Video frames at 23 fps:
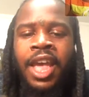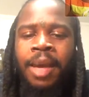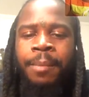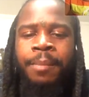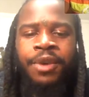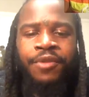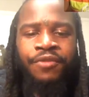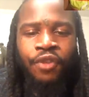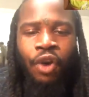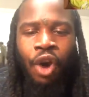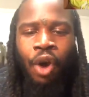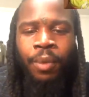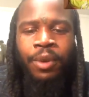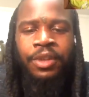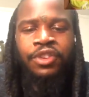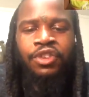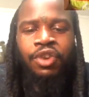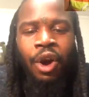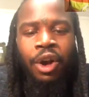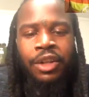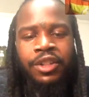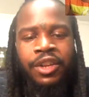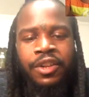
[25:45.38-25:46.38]
Before we
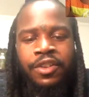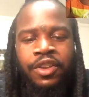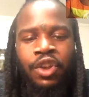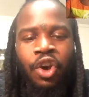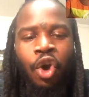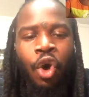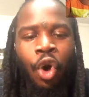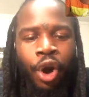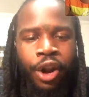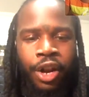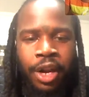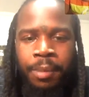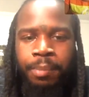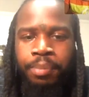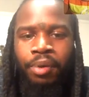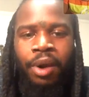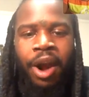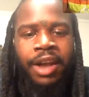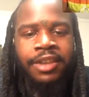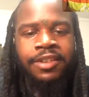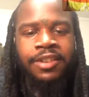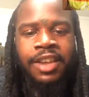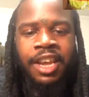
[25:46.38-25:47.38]
start this courting
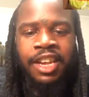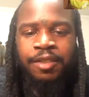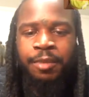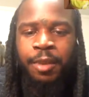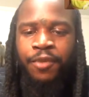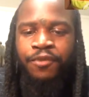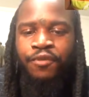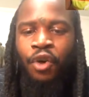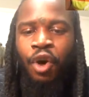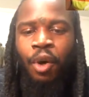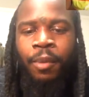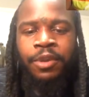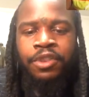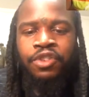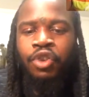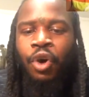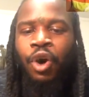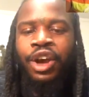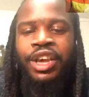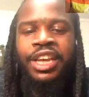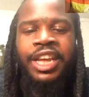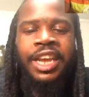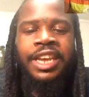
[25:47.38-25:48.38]
process, before we
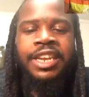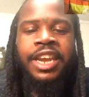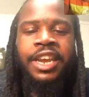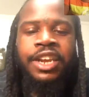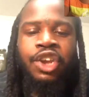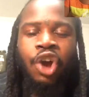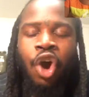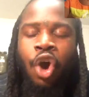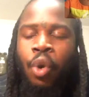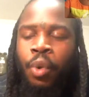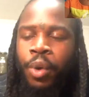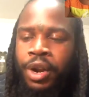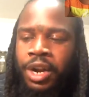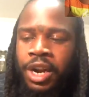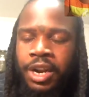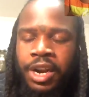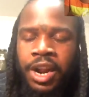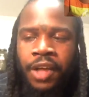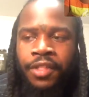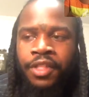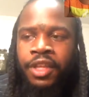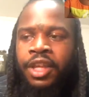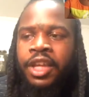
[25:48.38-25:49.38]
start getting to know one
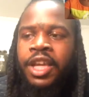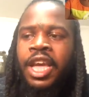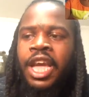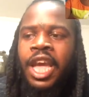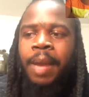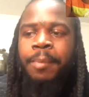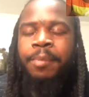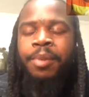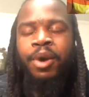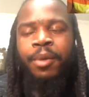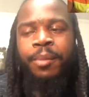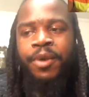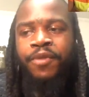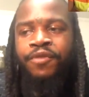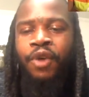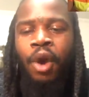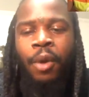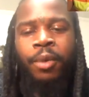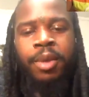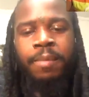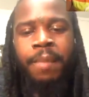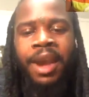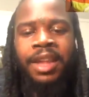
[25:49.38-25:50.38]
another, and before
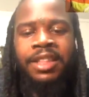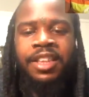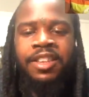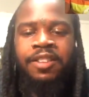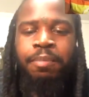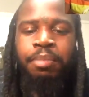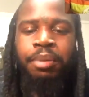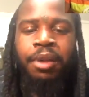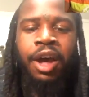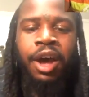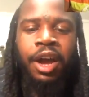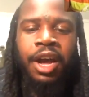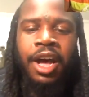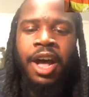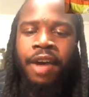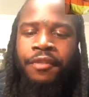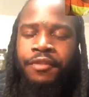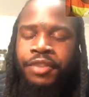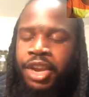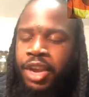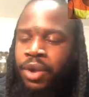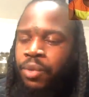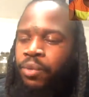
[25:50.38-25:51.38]
we make this blood
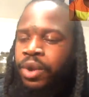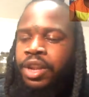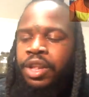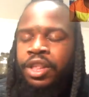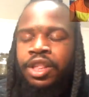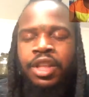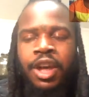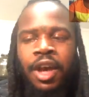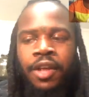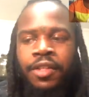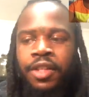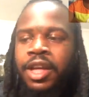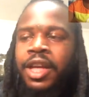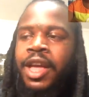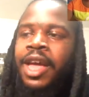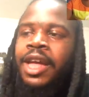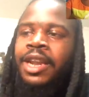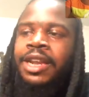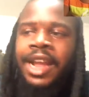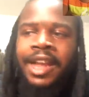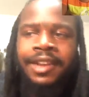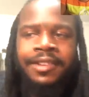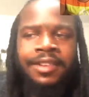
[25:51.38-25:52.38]
covenant with each other,
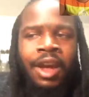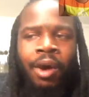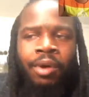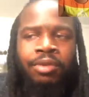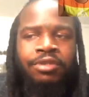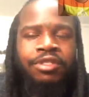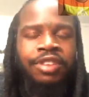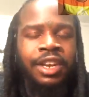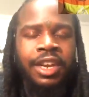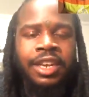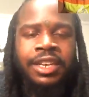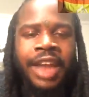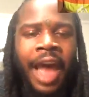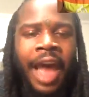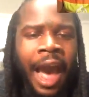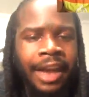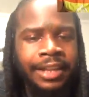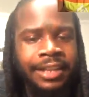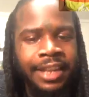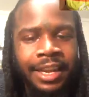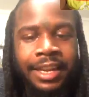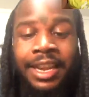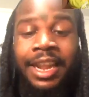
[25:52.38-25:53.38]
let's go to the
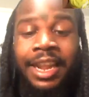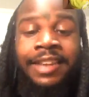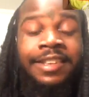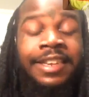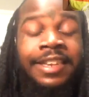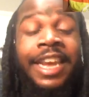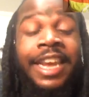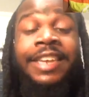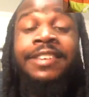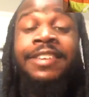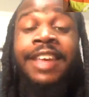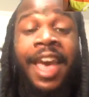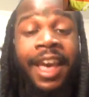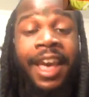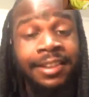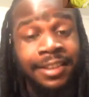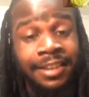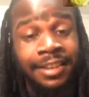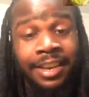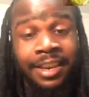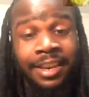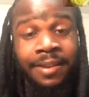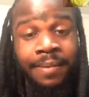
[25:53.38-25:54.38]
doctor and let's get
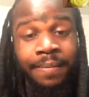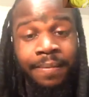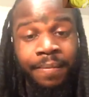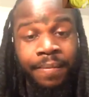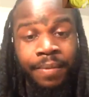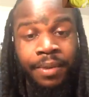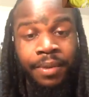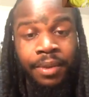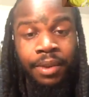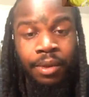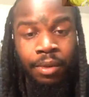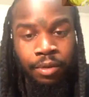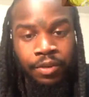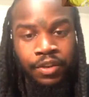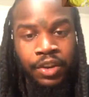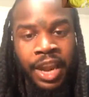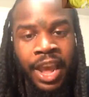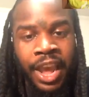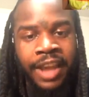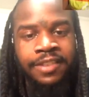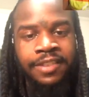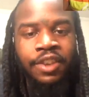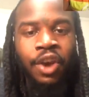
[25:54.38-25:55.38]
tested. You see
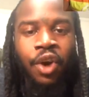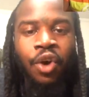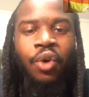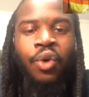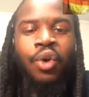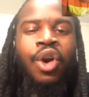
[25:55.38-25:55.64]
that? So